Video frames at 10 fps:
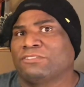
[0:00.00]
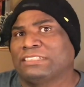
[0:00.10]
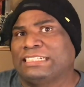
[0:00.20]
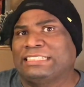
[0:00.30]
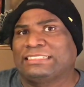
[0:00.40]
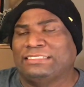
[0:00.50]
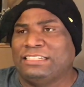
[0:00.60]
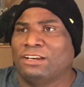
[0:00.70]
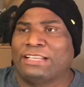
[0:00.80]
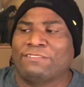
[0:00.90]
release. You
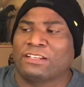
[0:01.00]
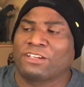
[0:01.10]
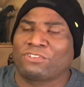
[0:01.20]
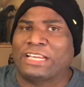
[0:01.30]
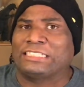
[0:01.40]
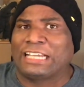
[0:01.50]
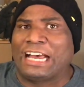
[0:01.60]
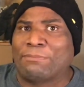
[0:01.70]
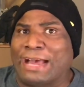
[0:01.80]
know, they've done a great job.